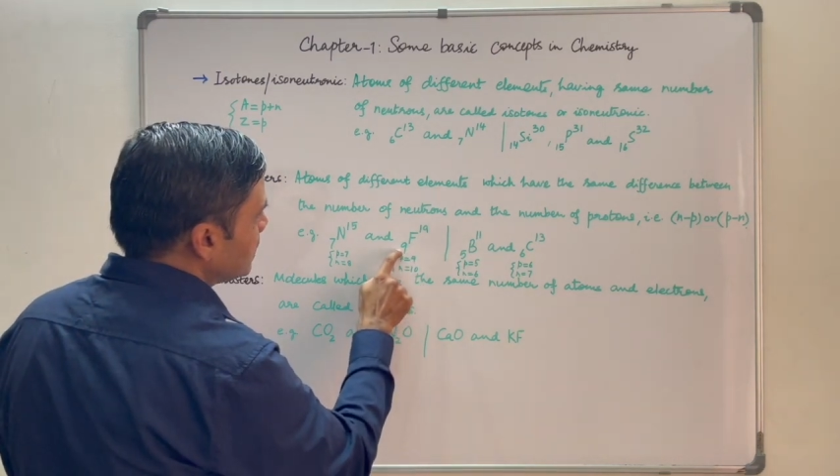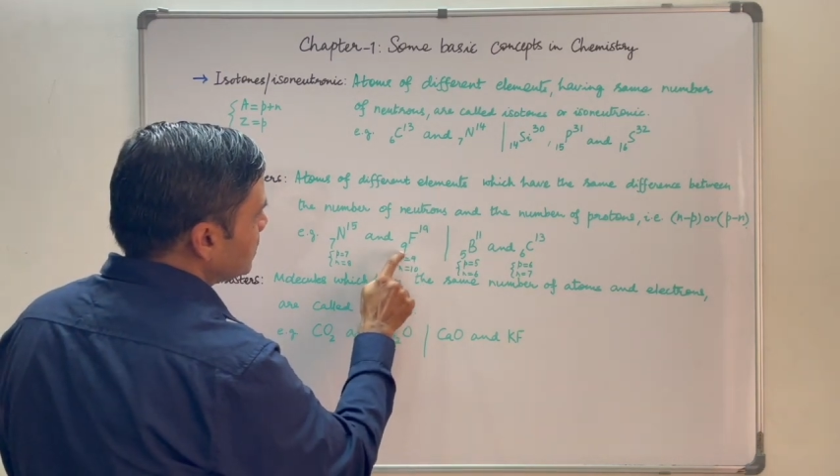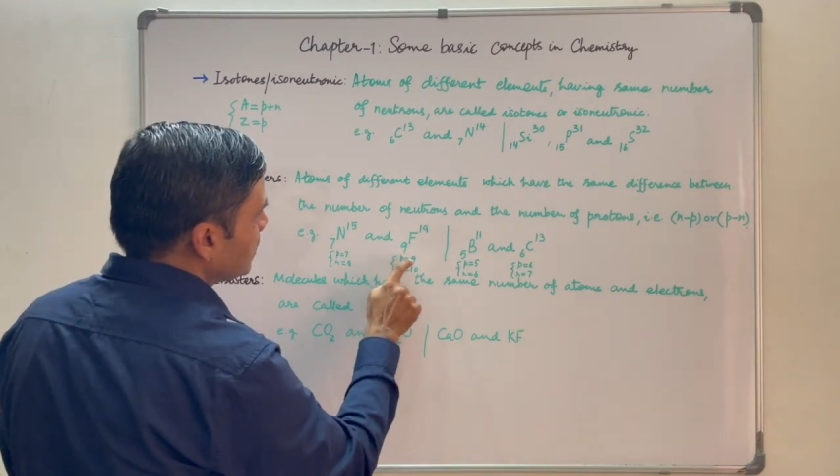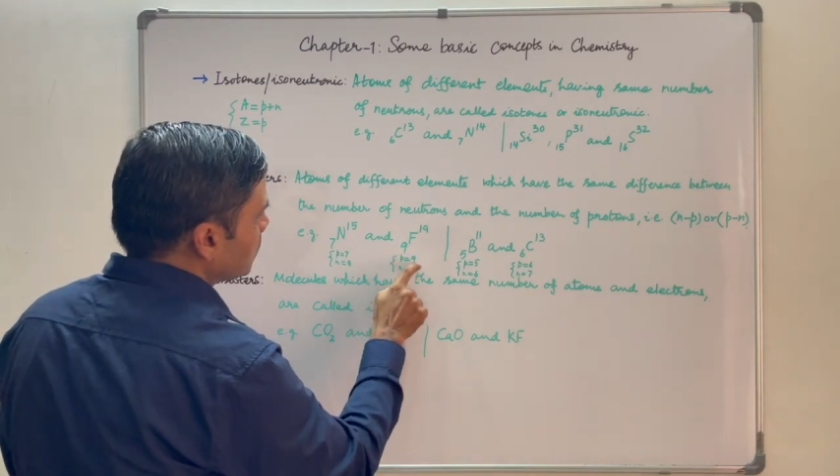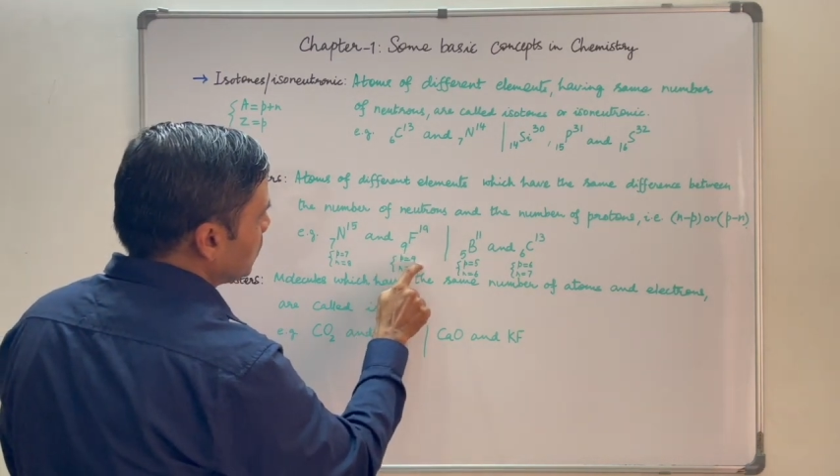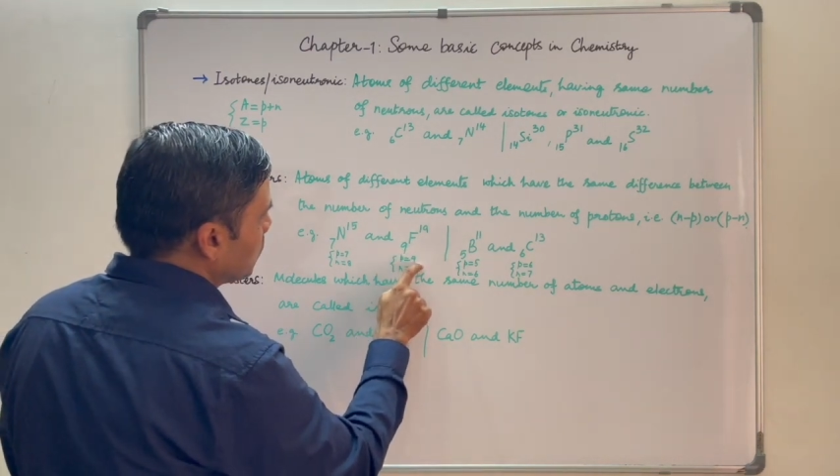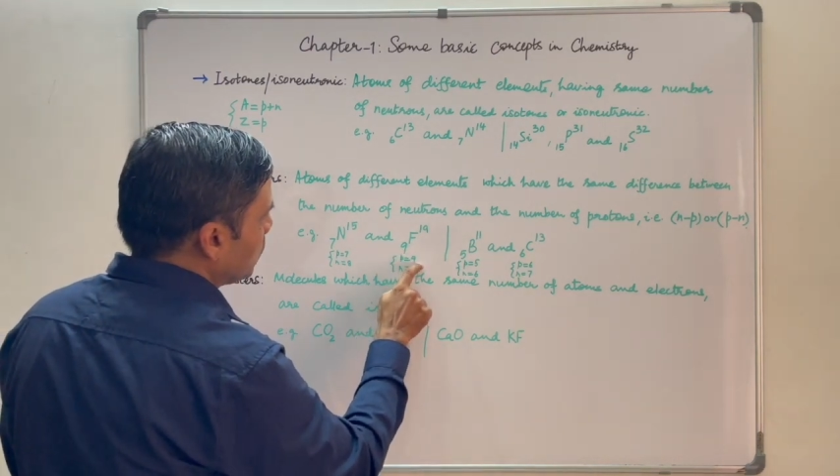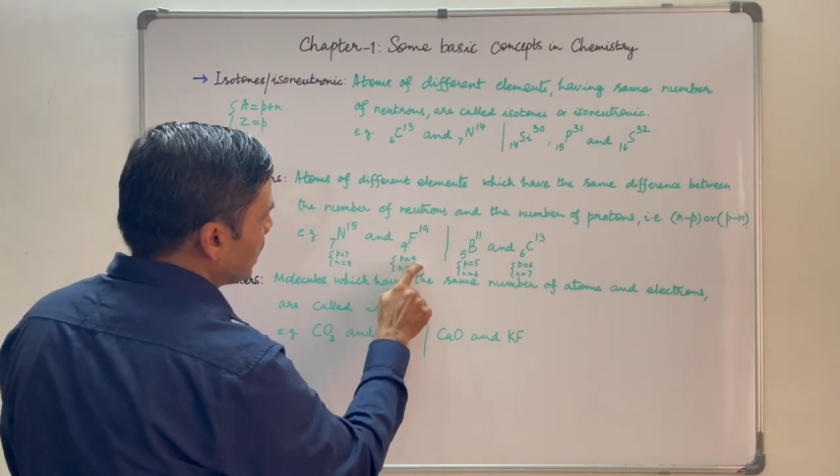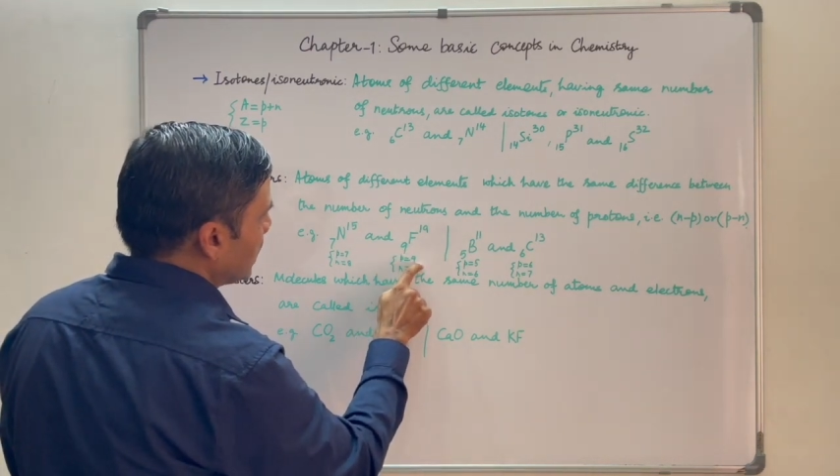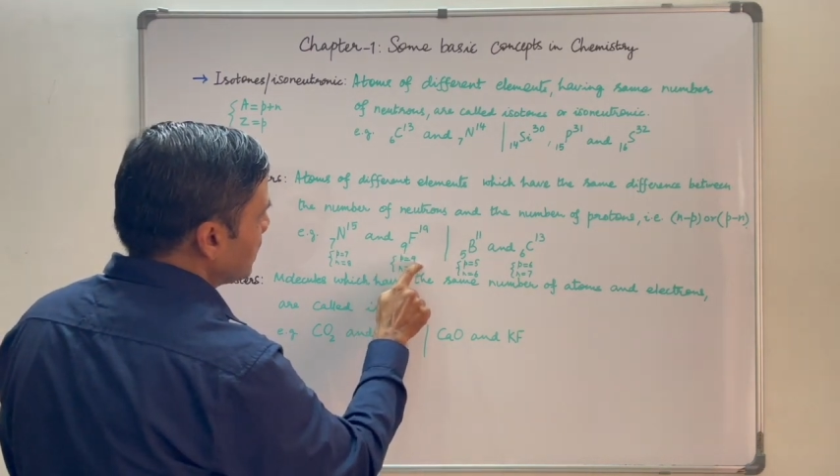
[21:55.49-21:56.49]
is equal to
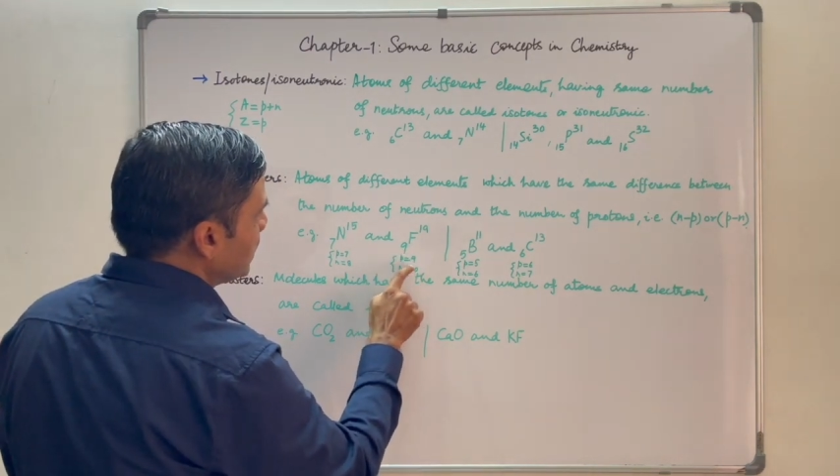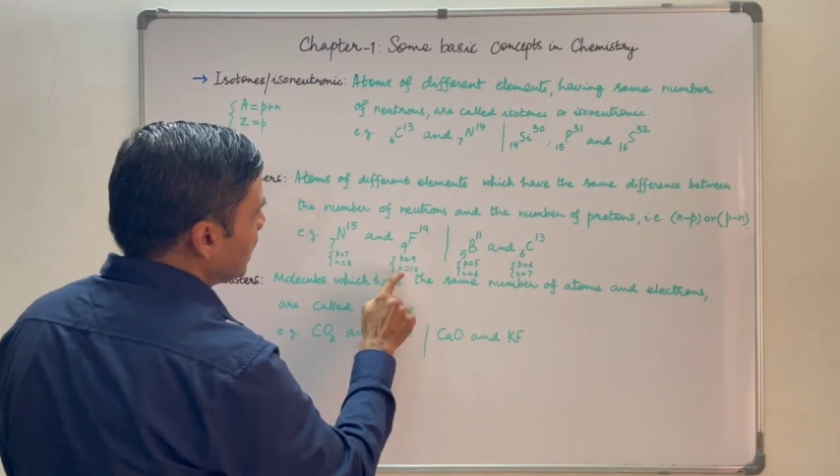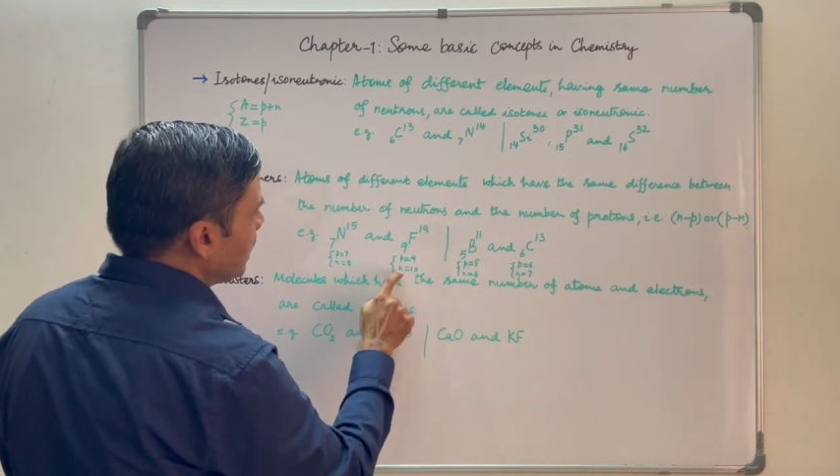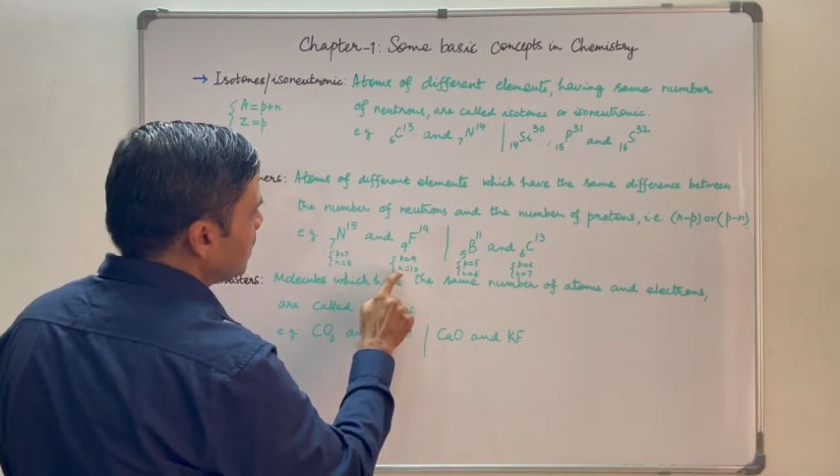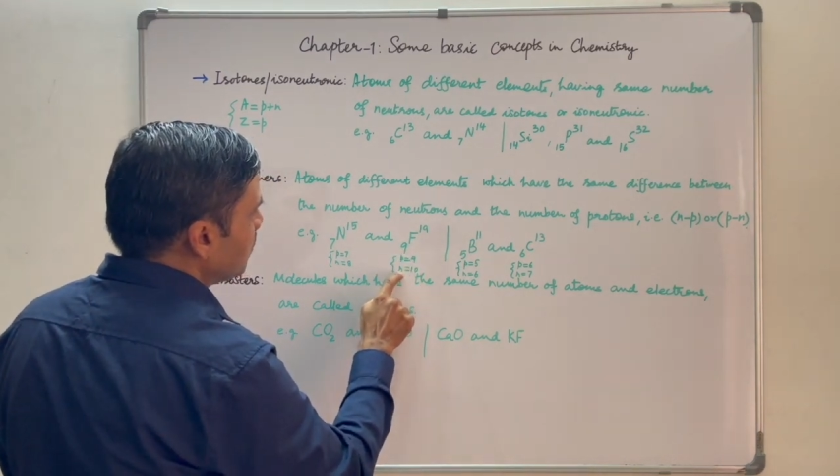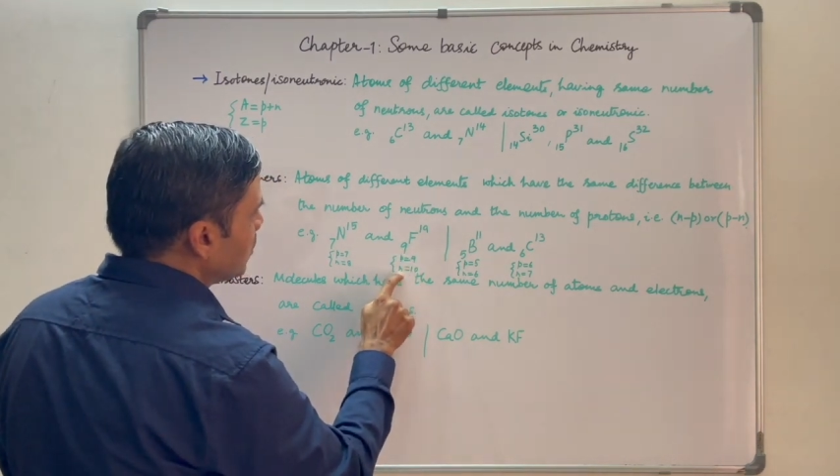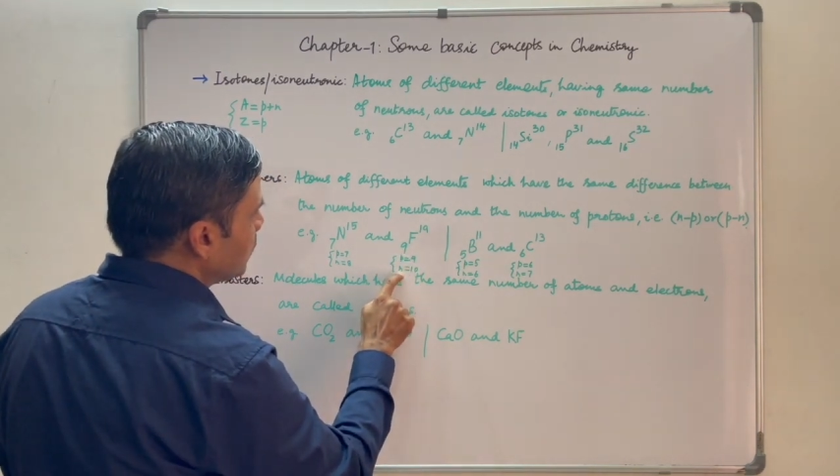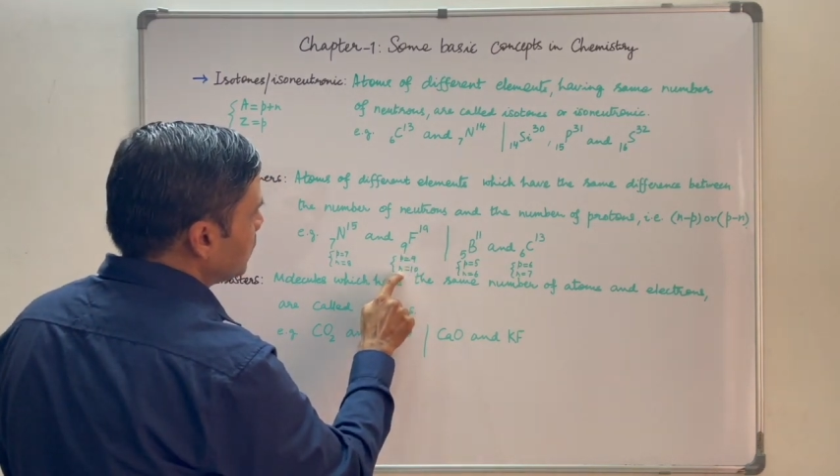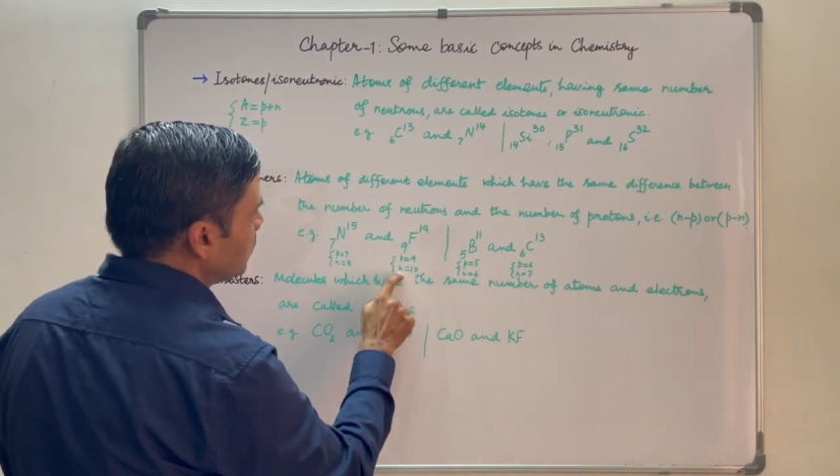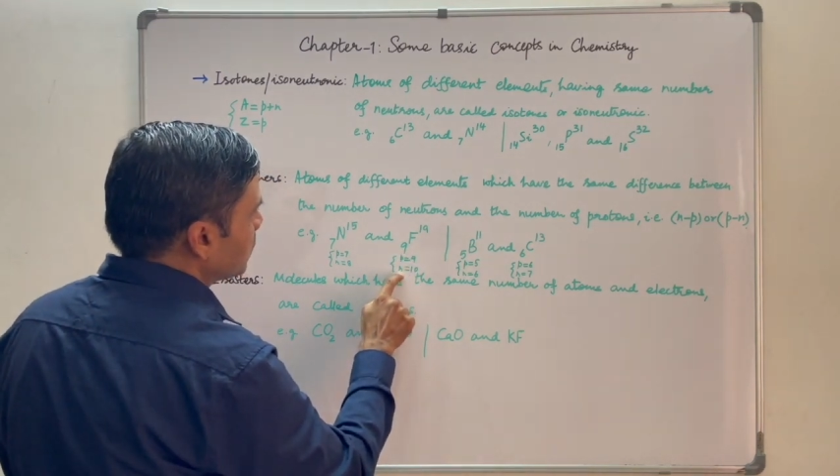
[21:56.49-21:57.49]
9 and number
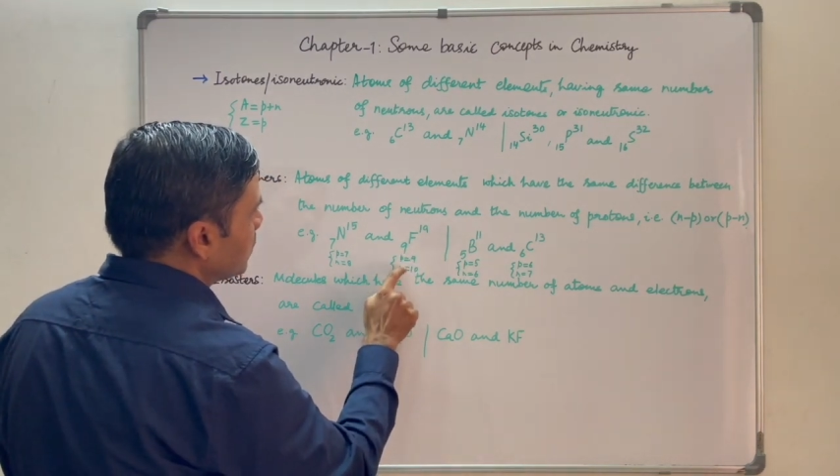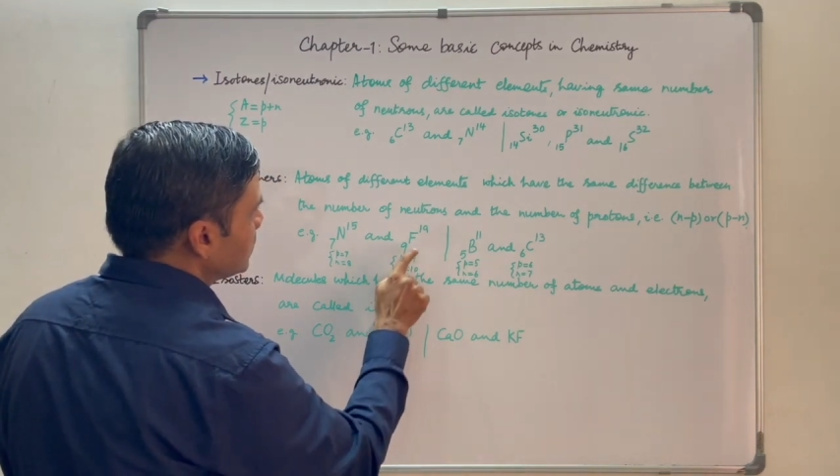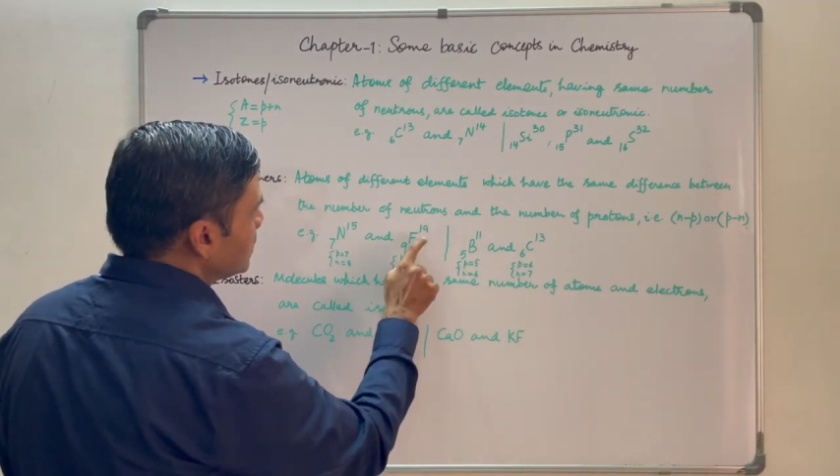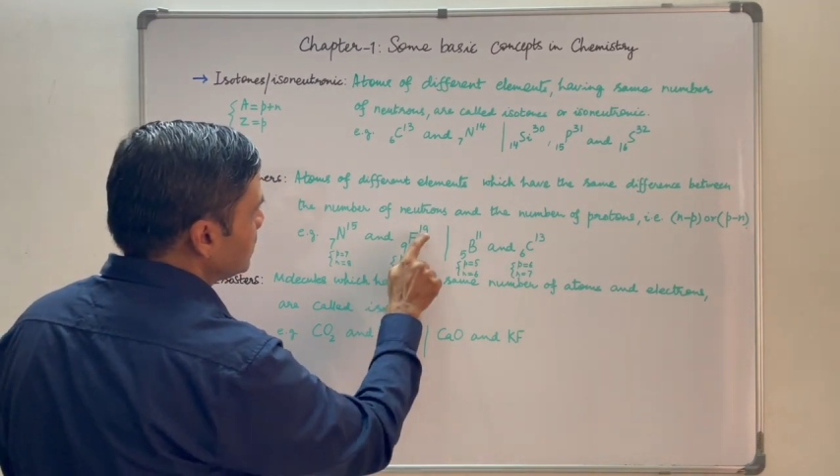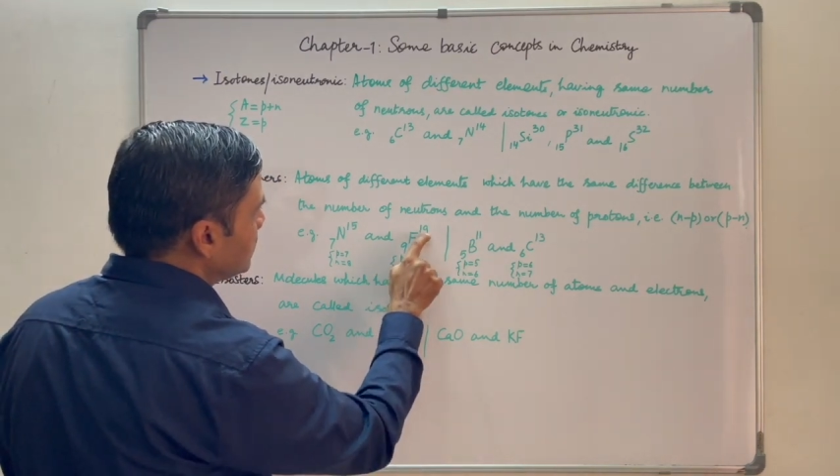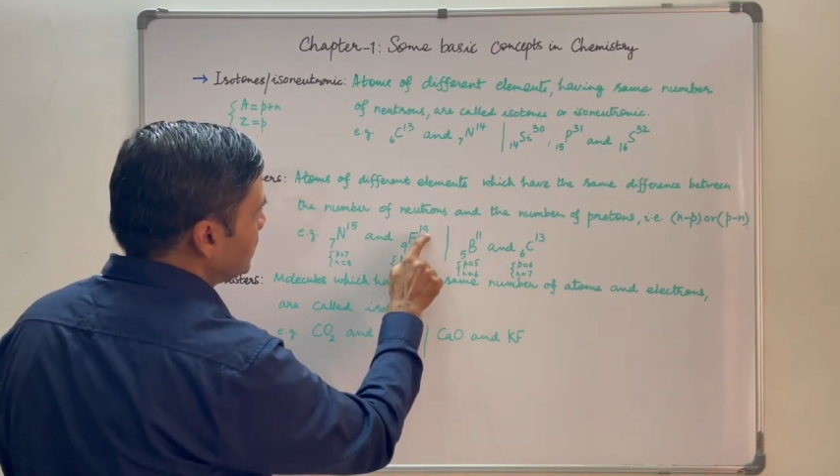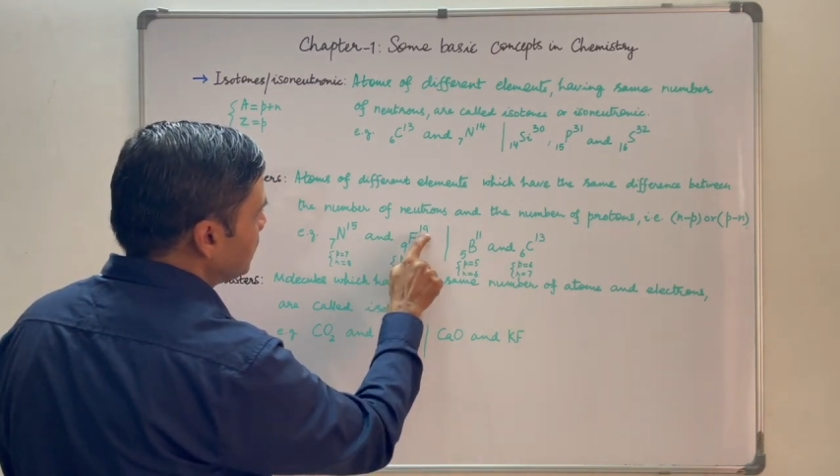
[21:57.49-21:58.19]
of neutrons is